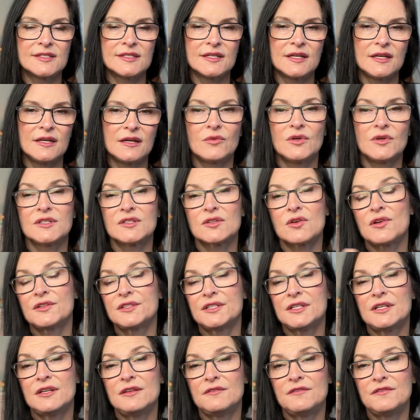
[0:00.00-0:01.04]
what's called an
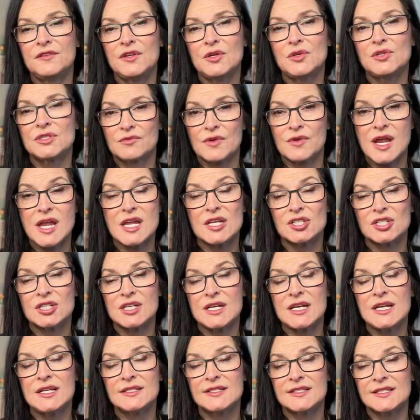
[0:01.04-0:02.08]
infusion rate
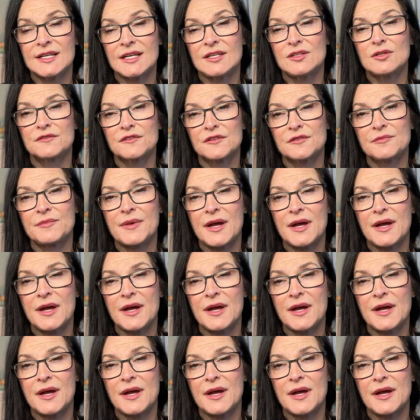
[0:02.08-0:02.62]
sheet sent over by the